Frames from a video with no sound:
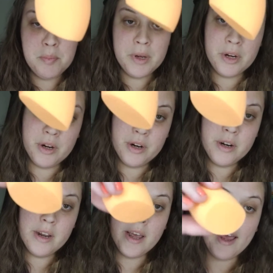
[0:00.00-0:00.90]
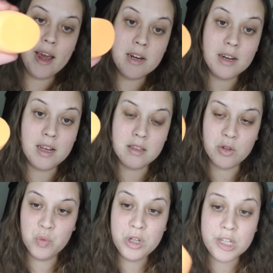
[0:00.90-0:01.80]
bigger, and it has
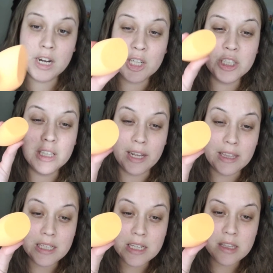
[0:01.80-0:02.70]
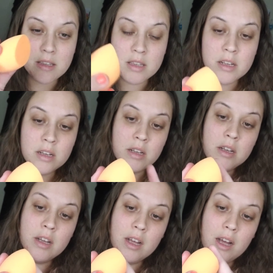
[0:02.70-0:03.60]
this, which I actually like this.
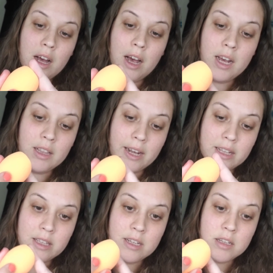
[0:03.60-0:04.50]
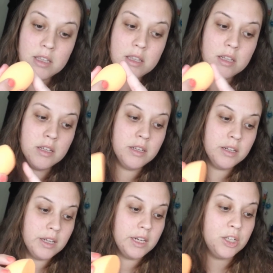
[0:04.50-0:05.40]
I like these,
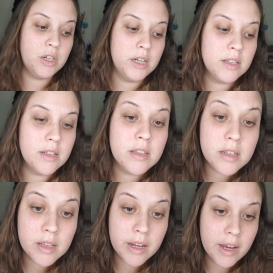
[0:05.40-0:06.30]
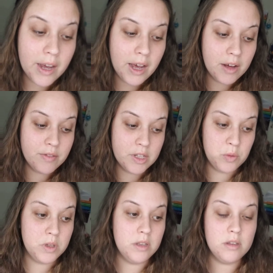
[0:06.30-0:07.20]
and as you guys can see, like, I have these
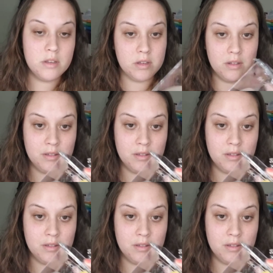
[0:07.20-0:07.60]
ones,